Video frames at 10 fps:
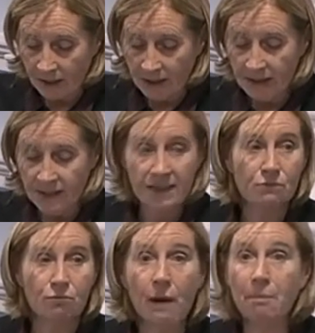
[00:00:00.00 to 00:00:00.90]
This is
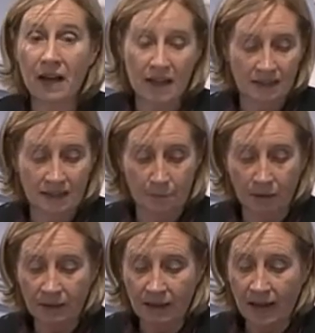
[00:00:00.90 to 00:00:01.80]
reprehensible
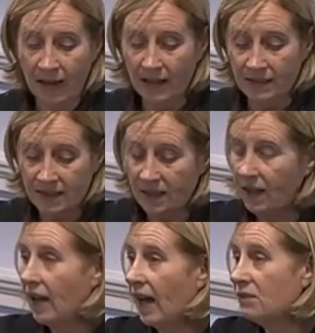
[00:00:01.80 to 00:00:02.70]
and
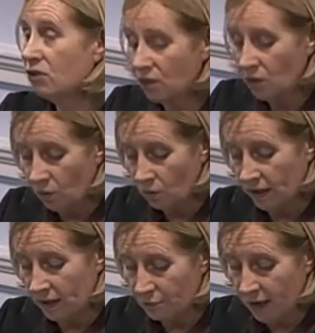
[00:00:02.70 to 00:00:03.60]
a
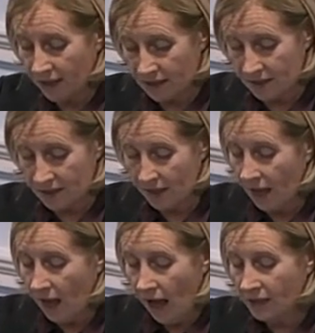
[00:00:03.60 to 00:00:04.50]
draconian practice,
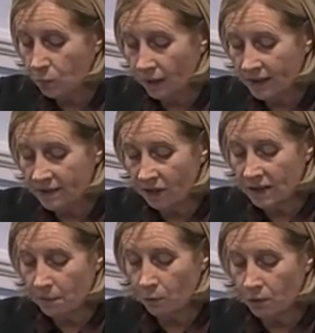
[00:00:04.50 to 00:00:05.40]
and whilst not
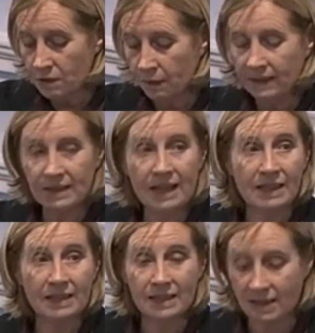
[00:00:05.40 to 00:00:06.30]
supported by the
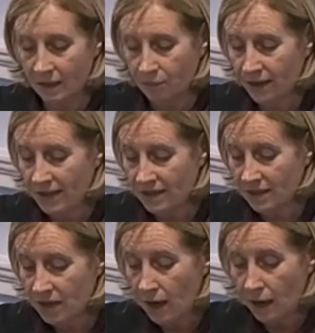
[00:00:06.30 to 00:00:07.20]
Tanzanian
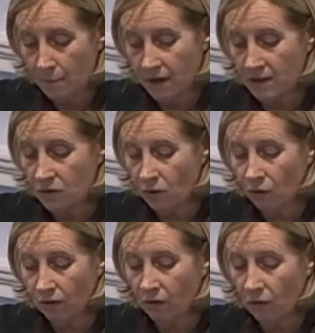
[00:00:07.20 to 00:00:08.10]
president, bears all
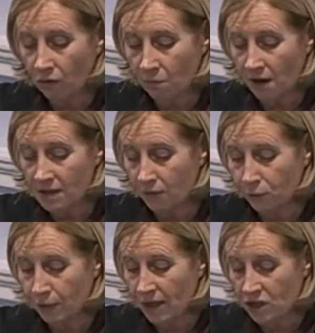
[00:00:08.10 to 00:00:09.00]
the hallmarks of a
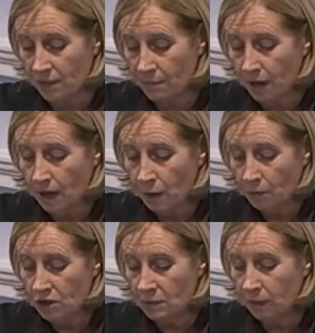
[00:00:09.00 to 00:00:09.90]
regime
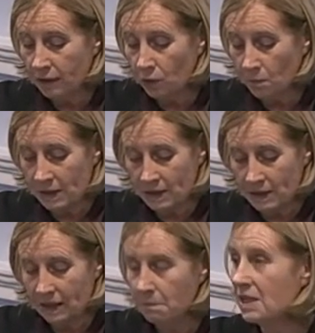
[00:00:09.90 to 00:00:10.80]
which is by no means
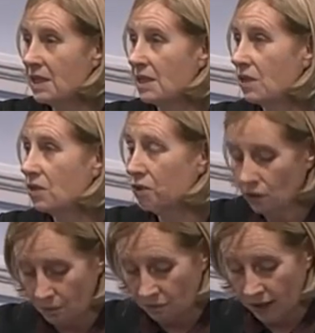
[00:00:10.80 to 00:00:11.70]
committed to
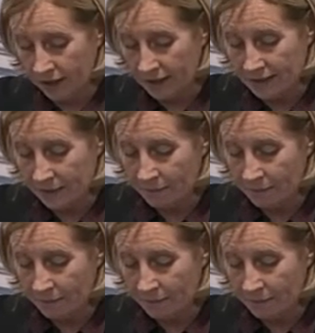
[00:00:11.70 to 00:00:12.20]
human rights.